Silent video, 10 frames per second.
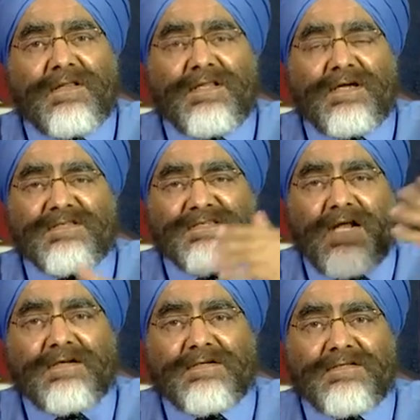the
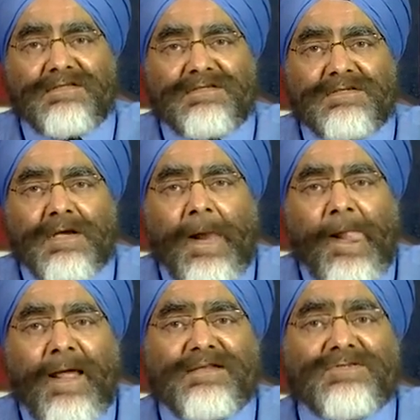consultants,
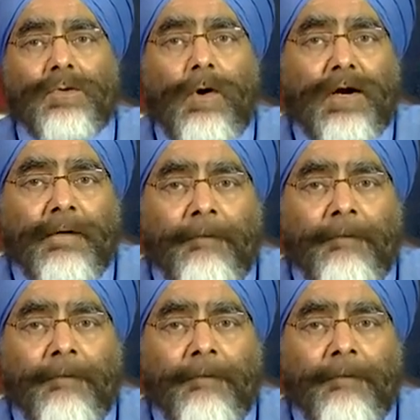and so on.